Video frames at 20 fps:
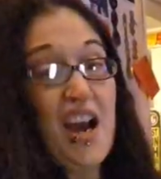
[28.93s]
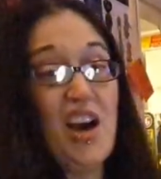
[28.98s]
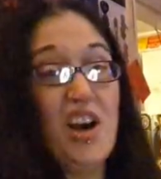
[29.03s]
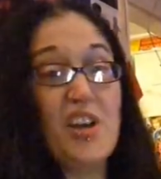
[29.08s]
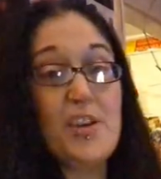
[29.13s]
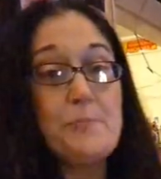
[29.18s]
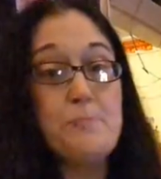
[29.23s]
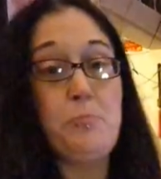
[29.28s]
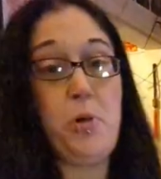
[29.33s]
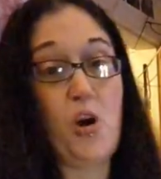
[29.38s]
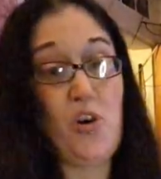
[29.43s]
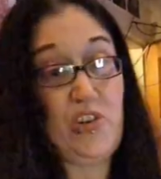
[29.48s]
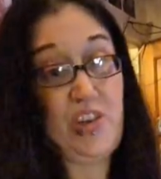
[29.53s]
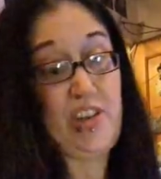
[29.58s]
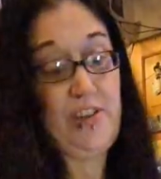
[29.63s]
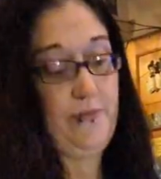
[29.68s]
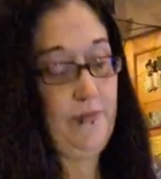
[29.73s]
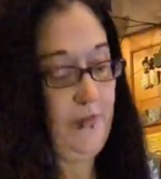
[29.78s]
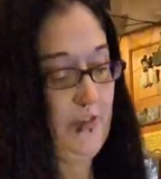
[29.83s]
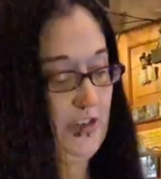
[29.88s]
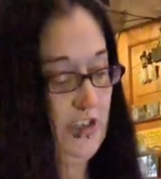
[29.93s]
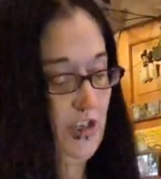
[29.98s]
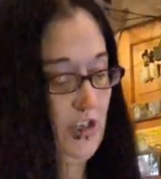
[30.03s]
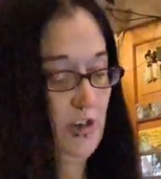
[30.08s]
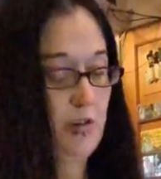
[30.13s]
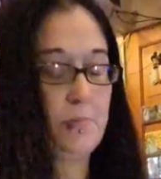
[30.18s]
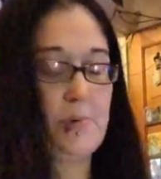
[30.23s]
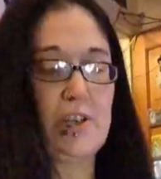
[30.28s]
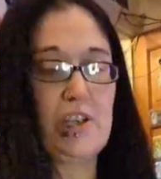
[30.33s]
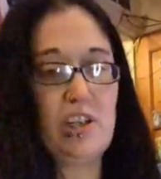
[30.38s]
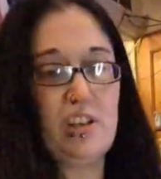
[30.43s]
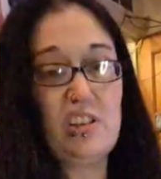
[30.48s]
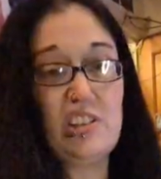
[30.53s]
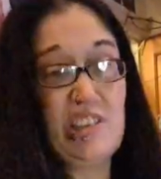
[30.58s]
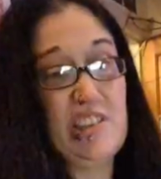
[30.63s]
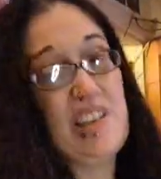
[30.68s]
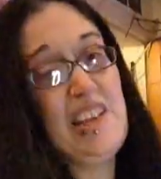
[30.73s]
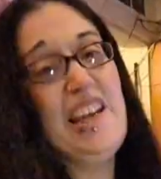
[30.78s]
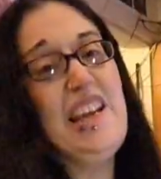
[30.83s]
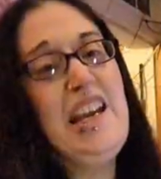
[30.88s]
unboxing video
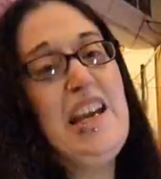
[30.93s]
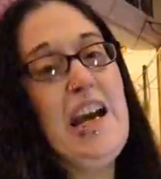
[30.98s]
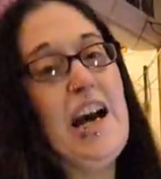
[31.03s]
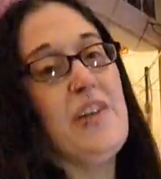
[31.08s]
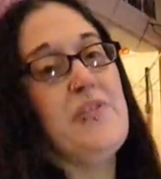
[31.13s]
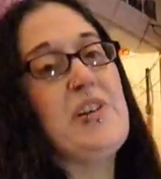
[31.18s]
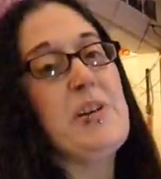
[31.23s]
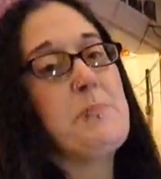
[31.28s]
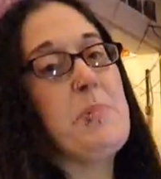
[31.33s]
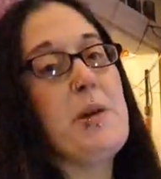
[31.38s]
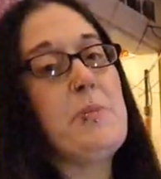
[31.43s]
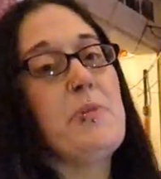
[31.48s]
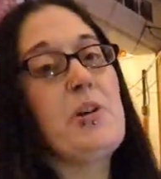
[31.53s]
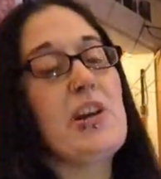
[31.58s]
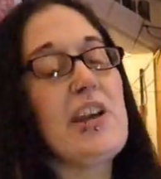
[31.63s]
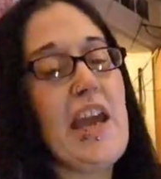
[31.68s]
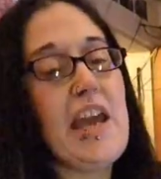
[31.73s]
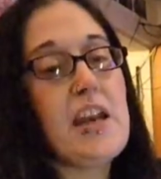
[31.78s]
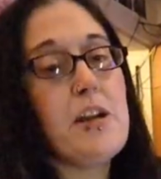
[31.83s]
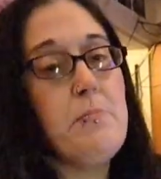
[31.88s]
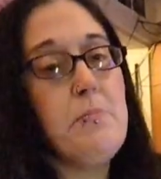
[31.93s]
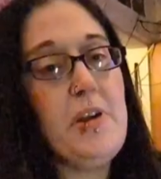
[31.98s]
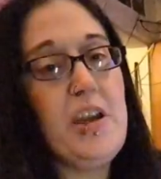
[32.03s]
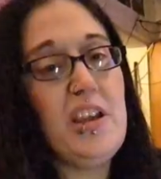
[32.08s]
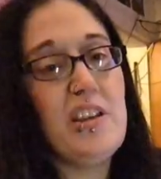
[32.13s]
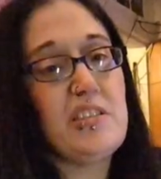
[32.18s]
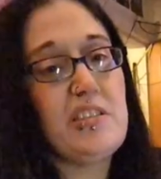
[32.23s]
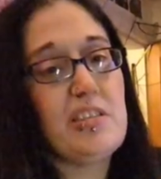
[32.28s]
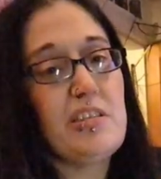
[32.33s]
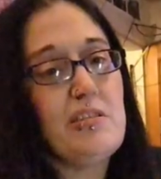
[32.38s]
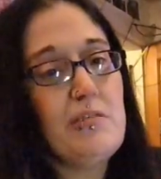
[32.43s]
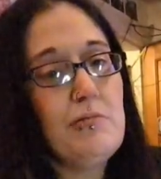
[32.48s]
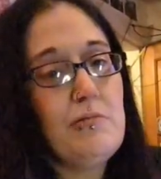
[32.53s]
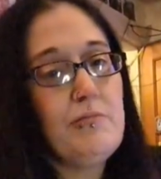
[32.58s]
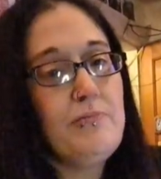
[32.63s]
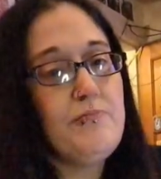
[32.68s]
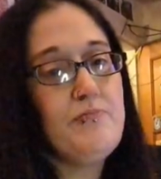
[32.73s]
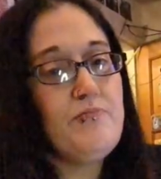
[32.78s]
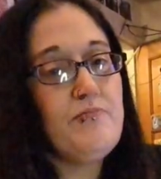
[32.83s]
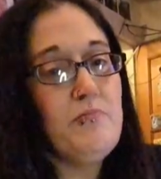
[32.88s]
because I think people are getting a bit
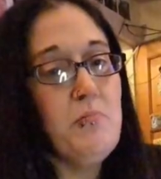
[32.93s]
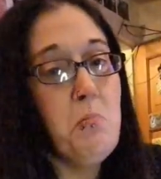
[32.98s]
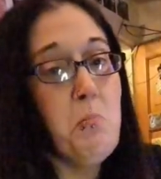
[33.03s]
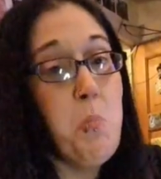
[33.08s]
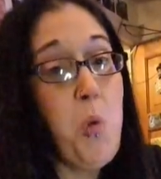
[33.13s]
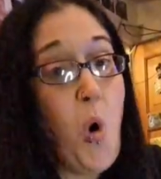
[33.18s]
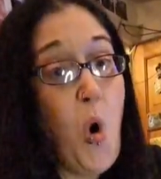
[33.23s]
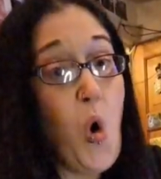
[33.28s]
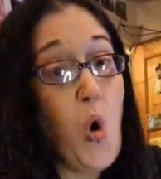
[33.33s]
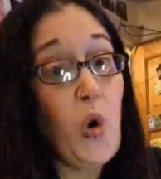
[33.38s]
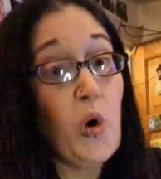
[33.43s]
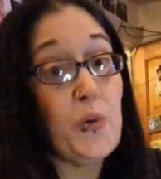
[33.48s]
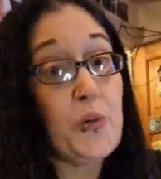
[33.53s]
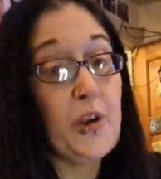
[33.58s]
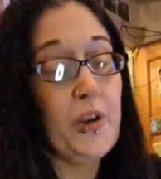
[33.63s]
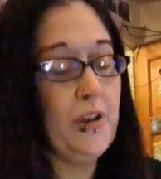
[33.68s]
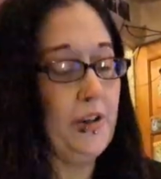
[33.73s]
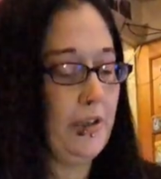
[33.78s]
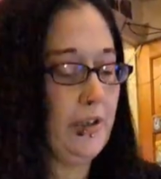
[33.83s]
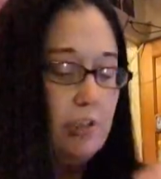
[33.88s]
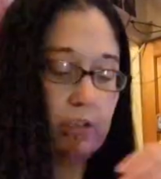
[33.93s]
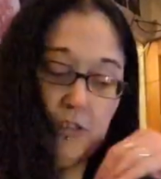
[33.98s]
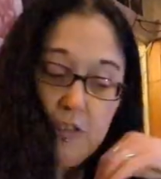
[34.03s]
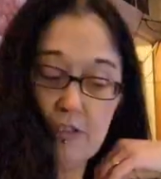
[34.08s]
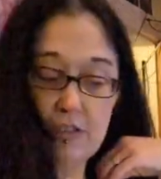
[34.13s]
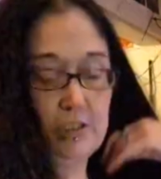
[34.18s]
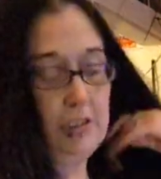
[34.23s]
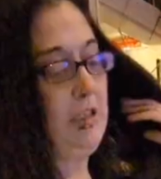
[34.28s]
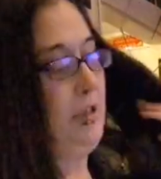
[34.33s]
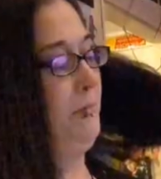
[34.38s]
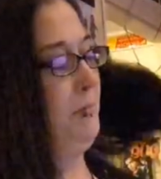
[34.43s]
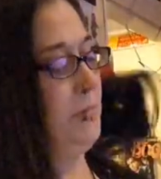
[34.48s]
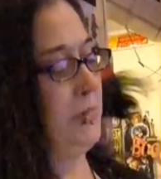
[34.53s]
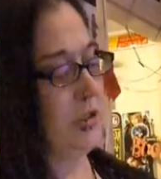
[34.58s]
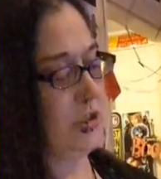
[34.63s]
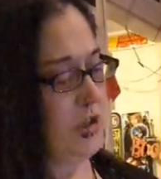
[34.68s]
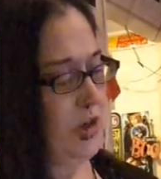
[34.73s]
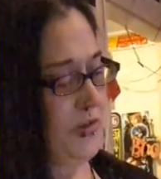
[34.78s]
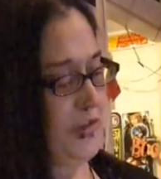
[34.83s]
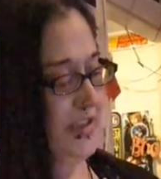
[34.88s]
bored.
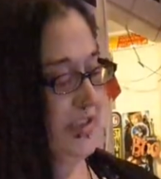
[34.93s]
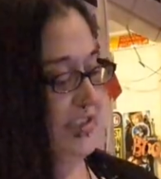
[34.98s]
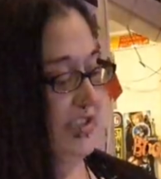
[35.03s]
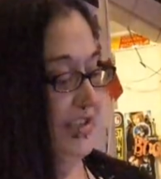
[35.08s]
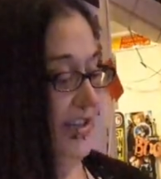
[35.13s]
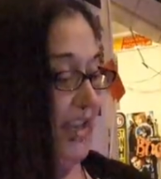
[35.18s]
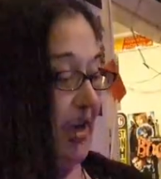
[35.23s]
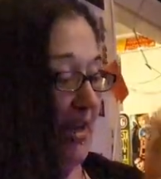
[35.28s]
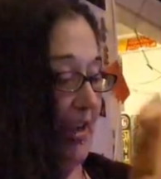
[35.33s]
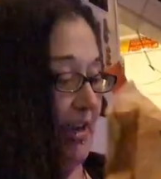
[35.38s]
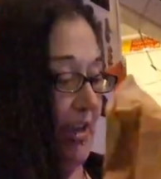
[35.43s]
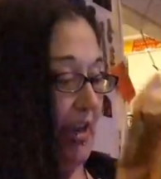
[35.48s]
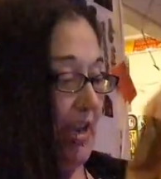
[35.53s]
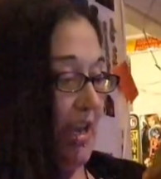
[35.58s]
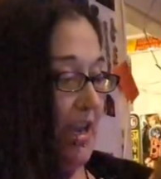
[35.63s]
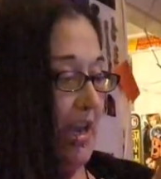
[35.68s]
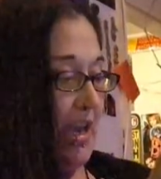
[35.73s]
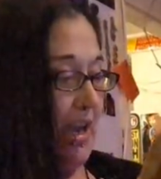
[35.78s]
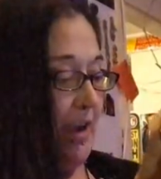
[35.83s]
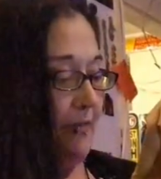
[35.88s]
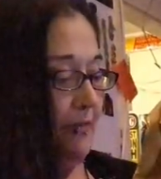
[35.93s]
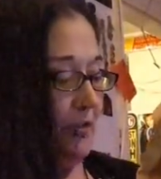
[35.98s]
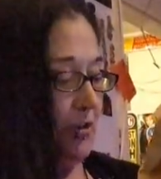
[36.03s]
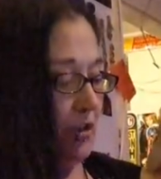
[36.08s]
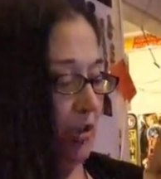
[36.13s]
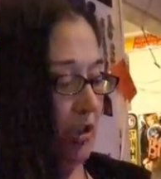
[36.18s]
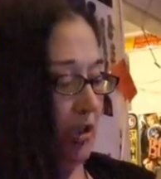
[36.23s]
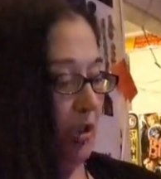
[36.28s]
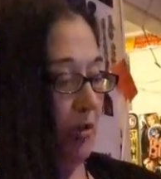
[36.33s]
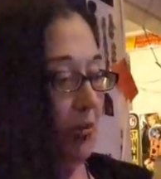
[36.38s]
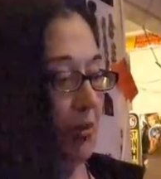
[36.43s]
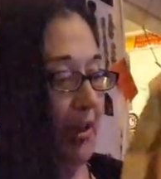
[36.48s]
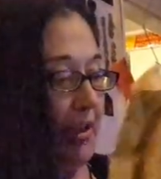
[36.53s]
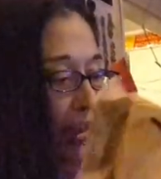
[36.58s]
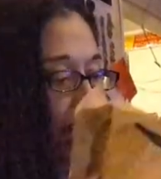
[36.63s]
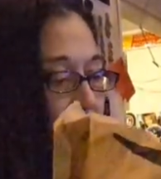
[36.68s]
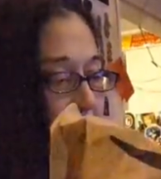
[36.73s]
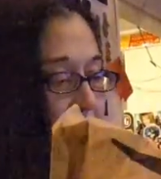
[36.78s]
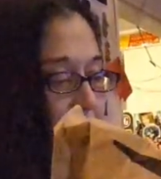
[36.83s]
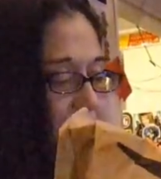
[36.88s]
Well, I've got this today. I haven't a clue what
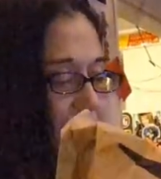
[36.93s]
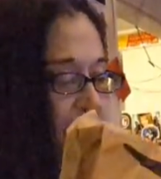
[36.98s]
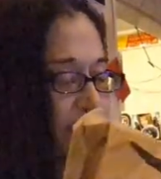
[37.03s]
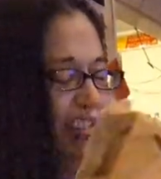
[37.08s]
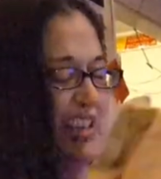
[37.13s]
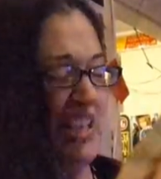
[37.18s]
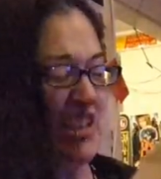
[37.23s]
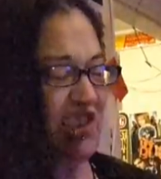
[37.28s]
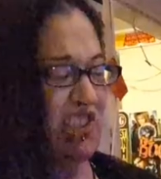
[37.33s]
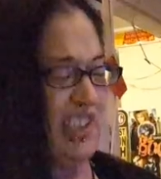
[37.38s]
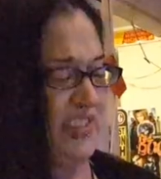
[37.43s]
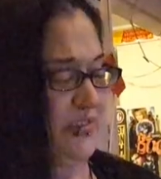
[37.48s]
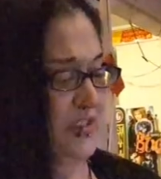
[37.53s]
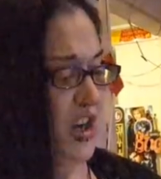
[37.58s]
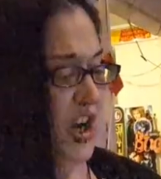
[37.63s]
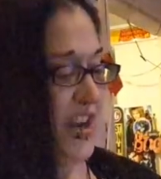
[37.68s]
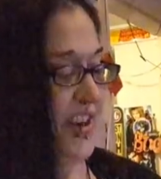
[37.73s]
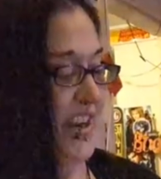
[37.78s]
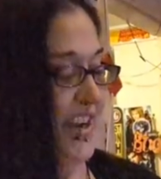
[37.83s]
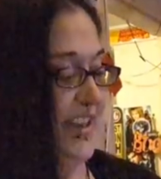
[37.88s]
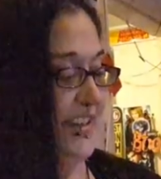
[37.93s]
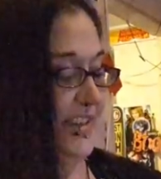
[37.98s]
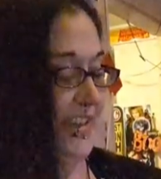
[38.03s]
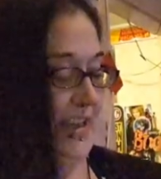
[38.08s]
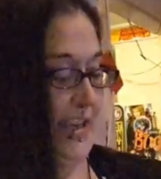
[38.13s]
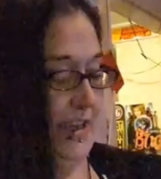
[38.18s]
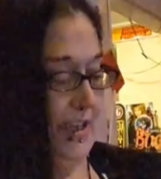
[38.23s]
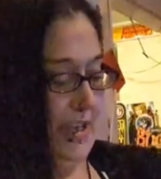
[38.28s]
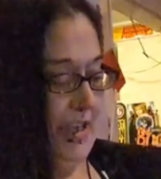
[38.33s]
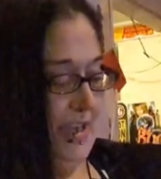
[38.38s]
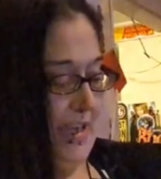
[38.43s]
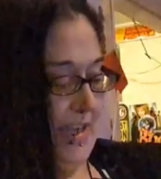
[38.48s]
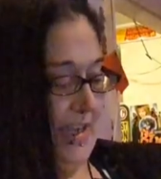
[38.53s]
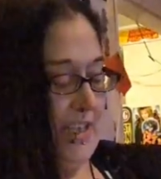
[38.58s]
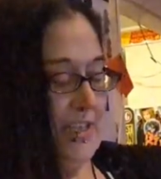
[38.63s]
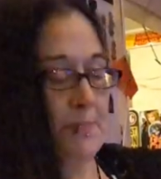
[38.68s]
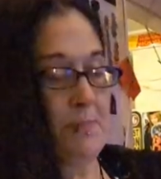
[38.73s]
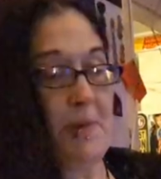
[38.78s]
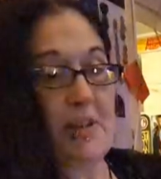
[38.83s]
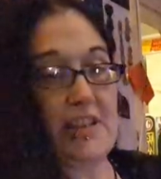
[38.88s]
it is. Well, actually, I've got an idea.
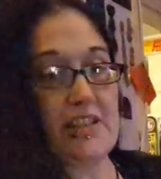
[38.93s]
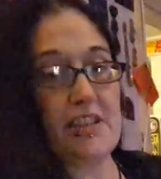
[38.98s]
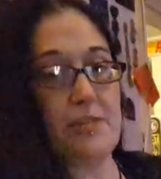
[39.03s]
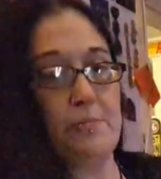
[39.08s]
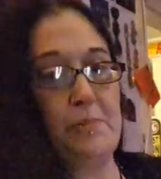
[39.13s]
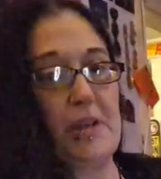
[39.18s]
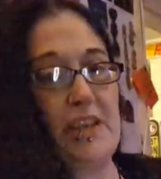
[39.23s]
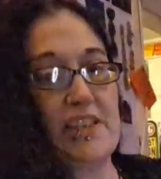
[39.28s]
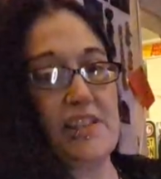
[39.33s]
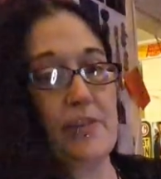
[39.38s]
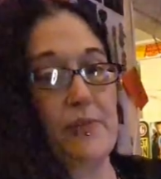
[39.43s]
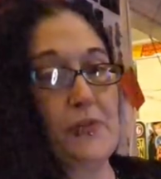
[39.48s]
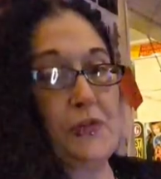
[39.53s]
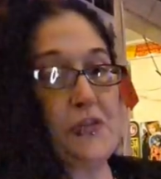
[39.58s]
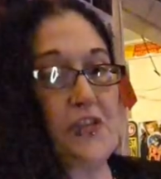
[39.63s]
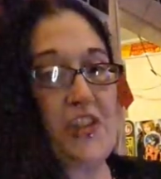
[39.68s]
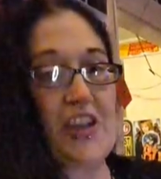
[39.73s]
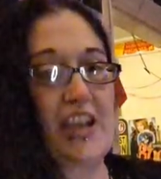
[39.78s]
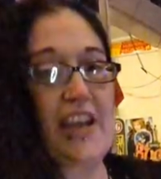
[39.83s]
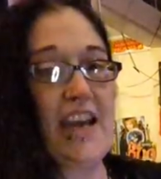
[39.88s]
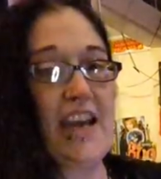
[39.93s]
It's meant to be something for the